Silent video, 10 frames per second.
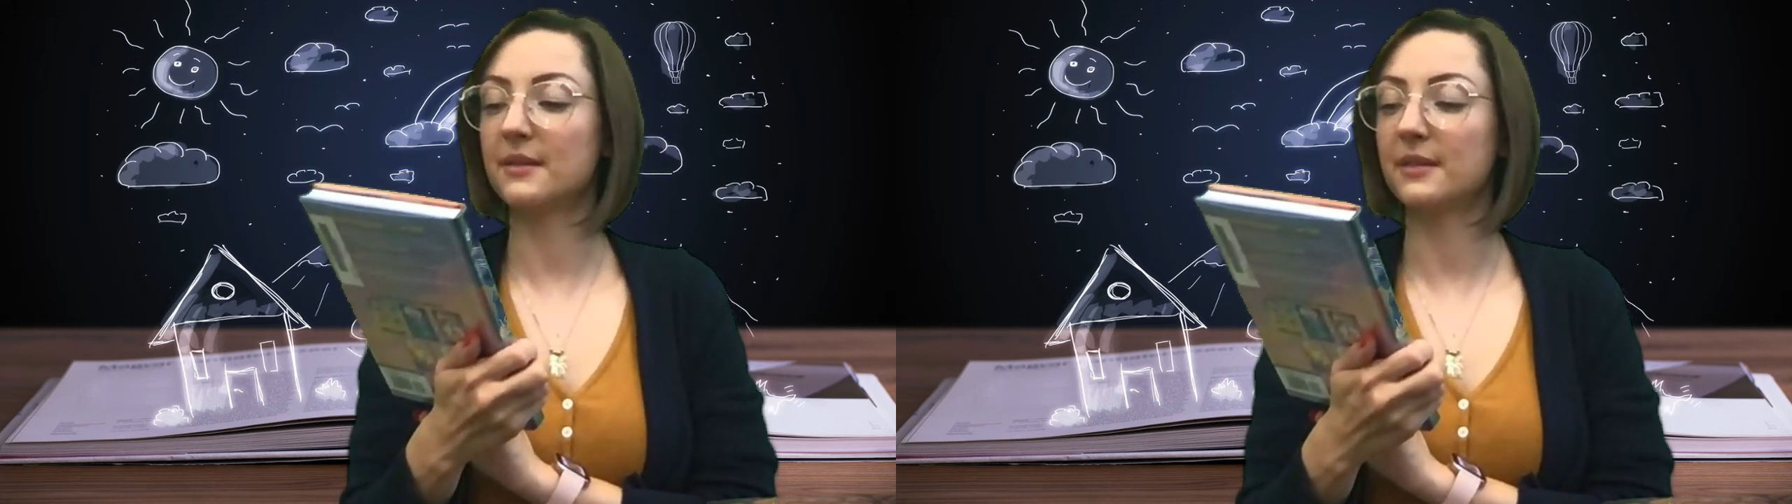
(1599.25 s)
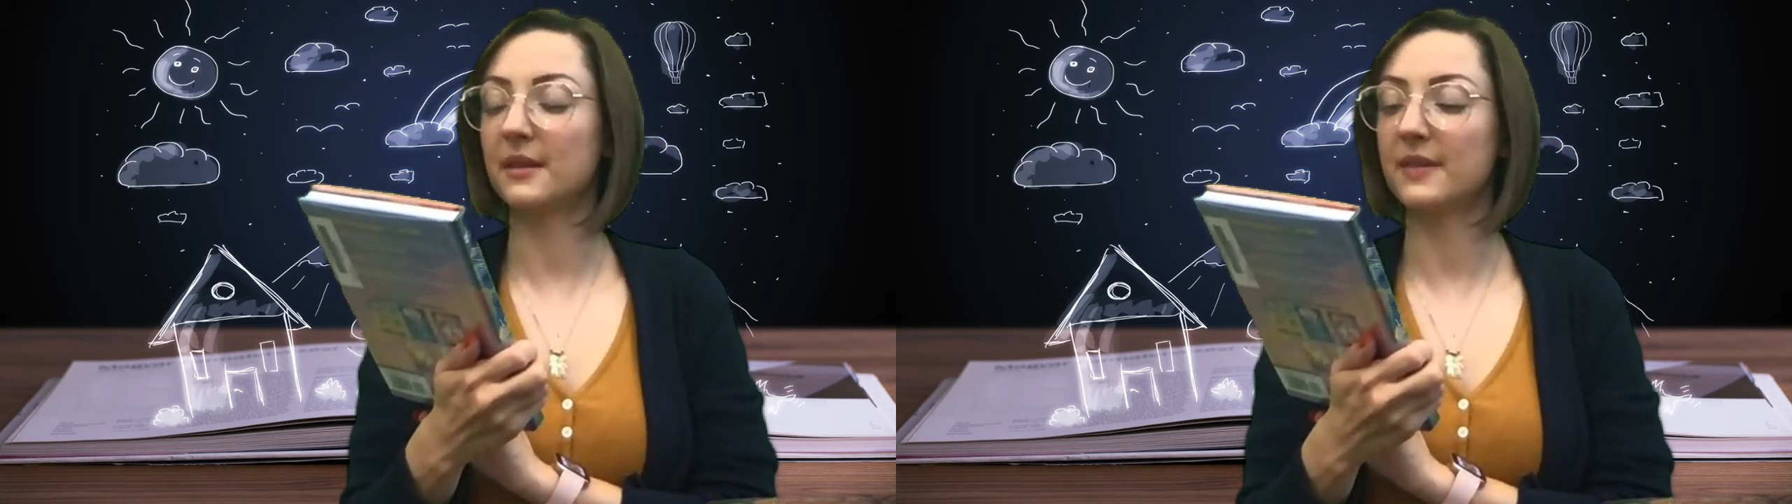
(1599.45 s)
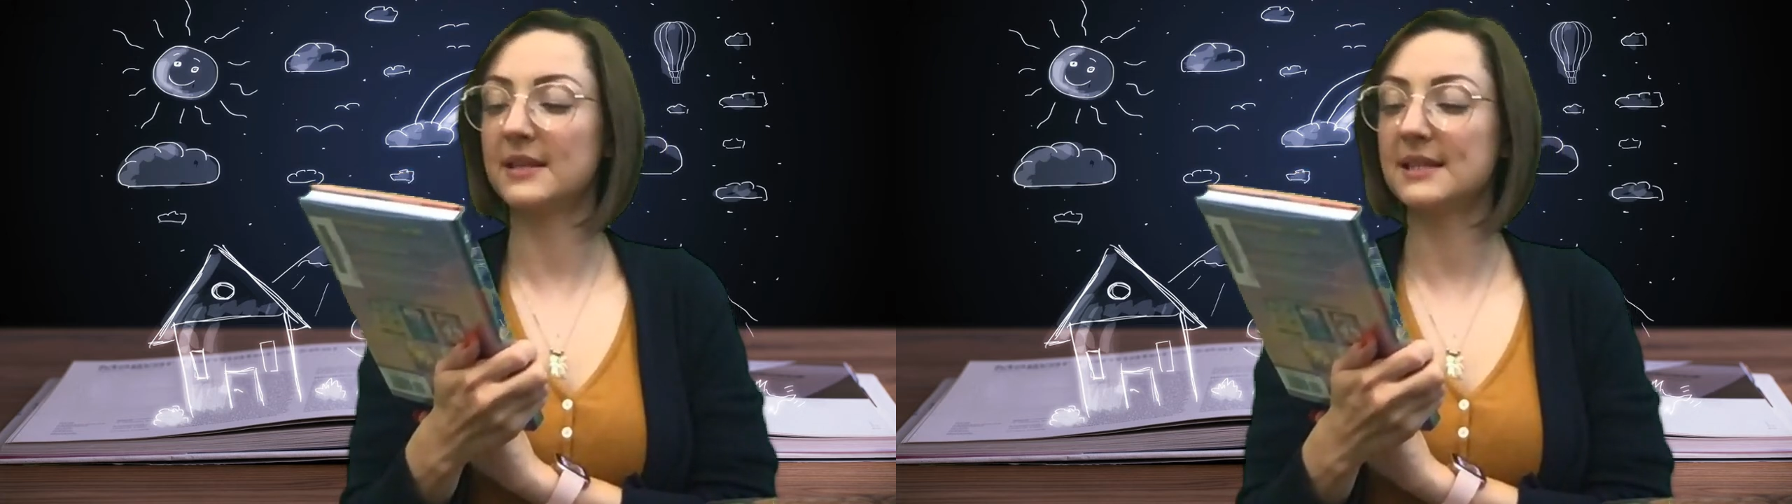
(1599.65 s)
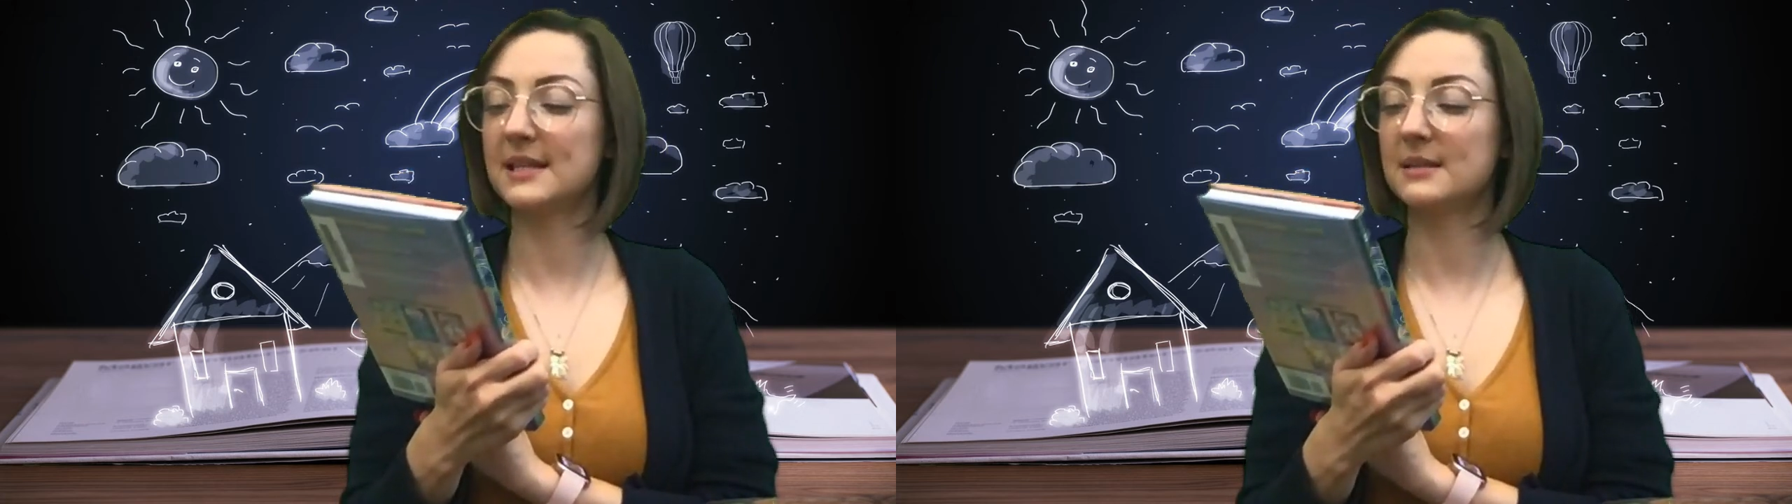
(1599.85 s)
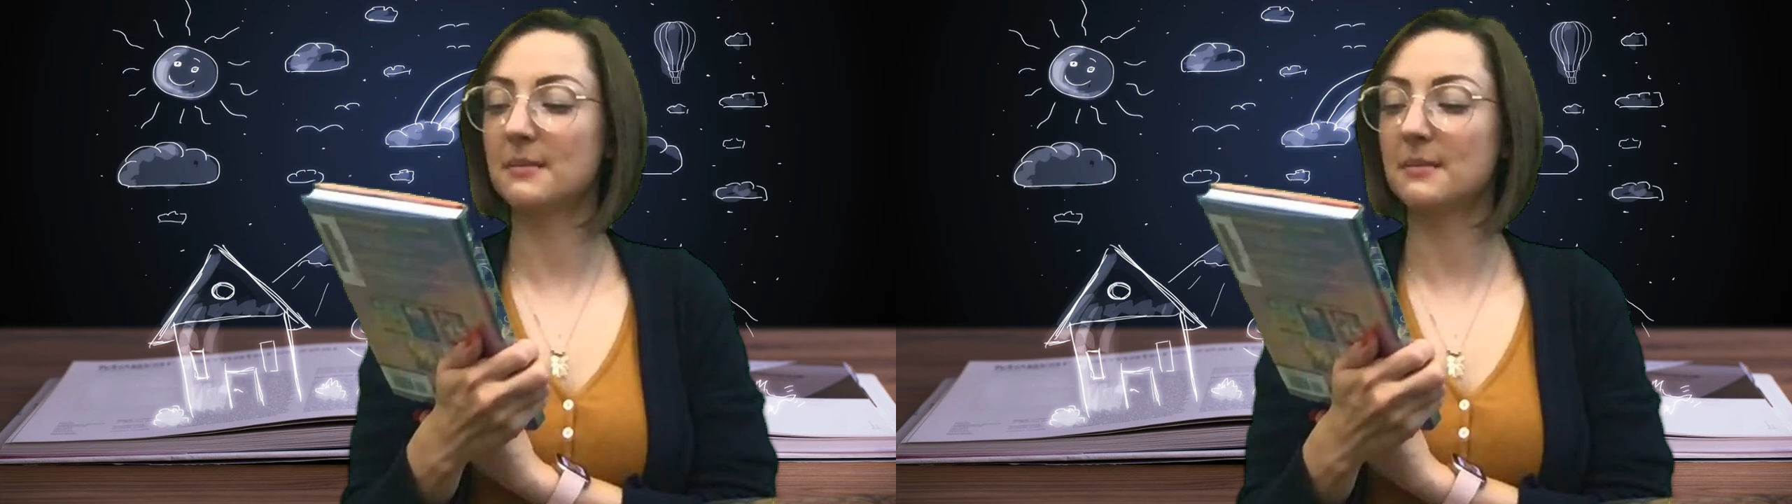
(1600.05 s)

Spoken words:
that this is